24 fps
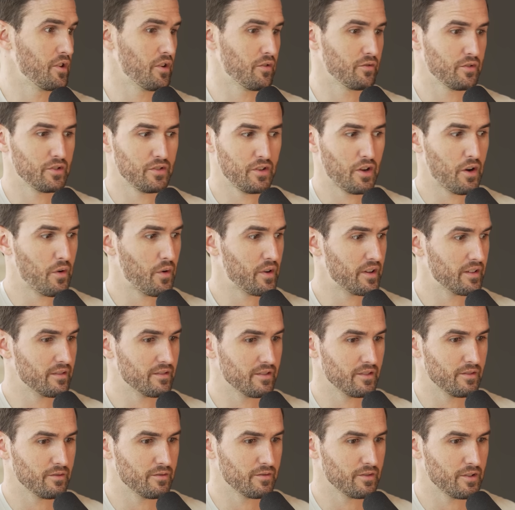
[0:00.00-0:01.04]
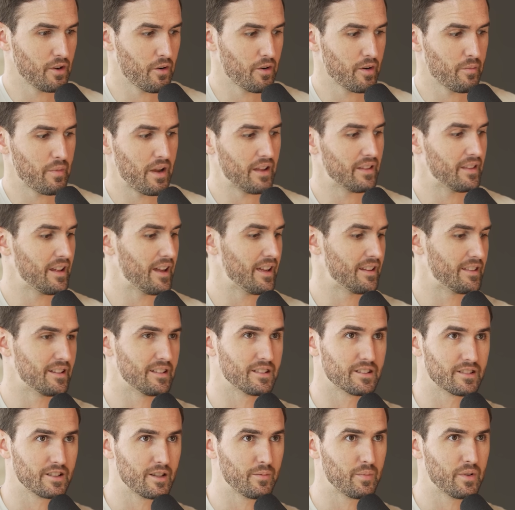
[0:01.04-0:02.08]
you go, you go in, you go to bed late and
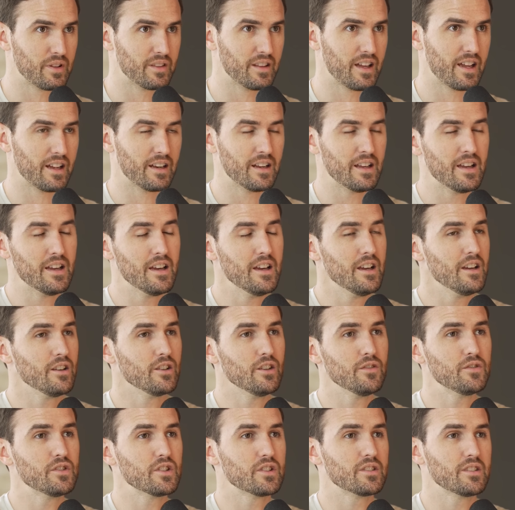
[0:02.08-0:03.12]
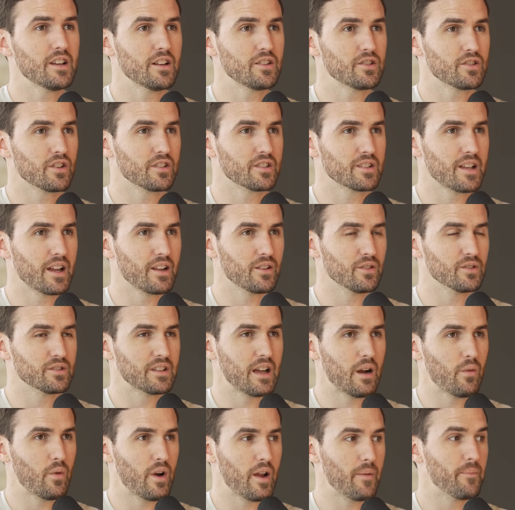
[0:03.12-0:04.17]
then sleep in late, you've just set your cycles
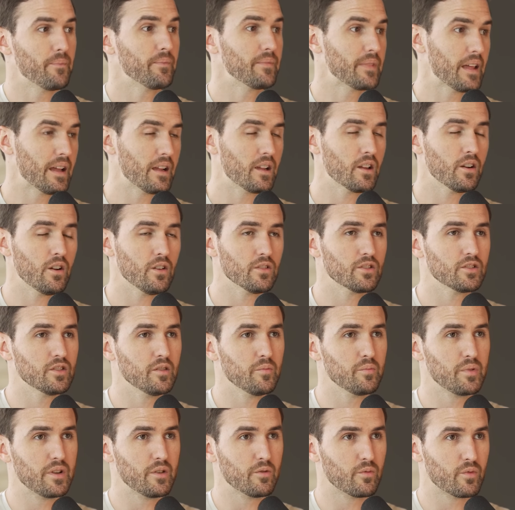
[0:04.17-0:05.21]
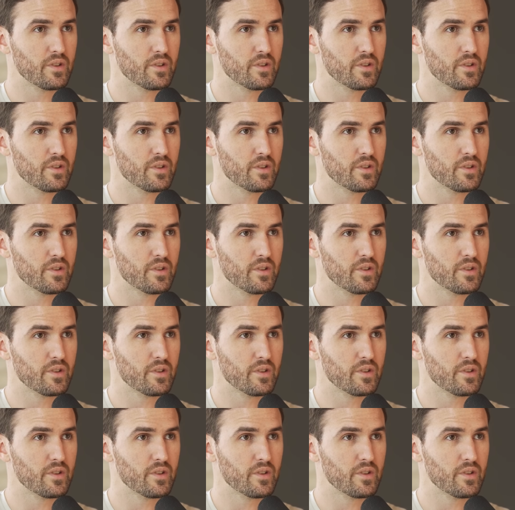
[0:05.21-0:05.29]
that way. They can also be